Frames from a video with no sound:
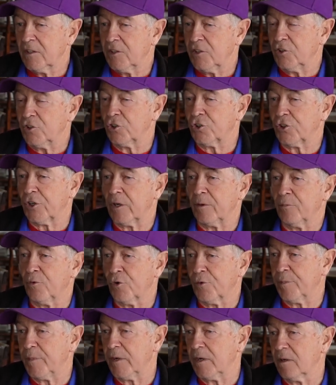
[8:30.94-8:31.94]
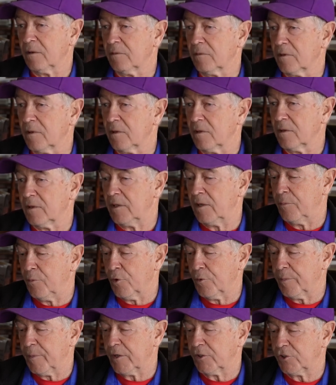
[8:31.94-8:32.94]
in the train bought me. He
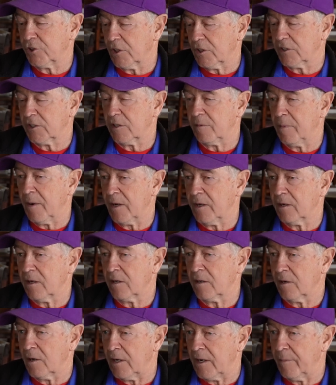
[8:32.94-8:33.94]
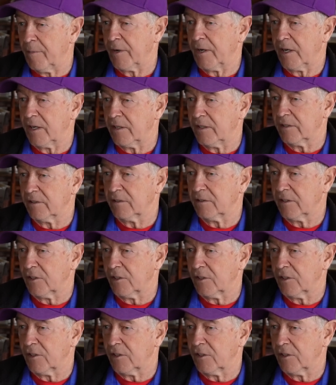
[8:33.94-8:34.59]
bought me a Chelsea bun and a lemonade.